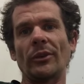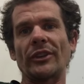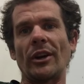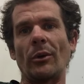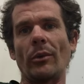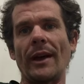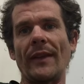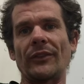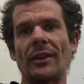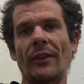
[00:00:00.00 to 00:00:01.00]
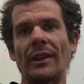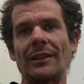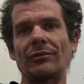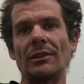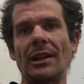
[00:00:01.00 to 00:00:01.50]
going on with that? I think
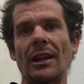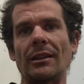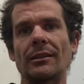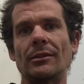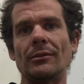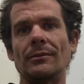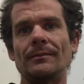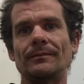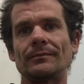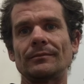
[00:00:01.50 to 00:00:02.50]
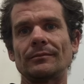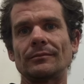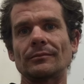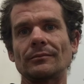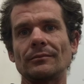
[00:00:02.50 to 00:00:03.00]
that's really unethical.
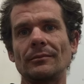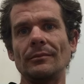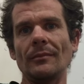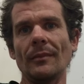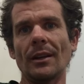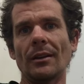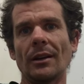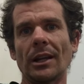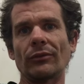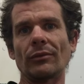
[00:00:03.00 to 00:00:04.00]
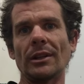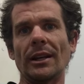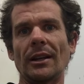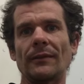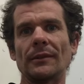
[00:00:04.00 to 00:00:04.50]
I think it's really
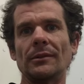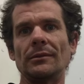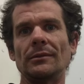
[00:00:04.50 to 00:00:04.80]
unethical.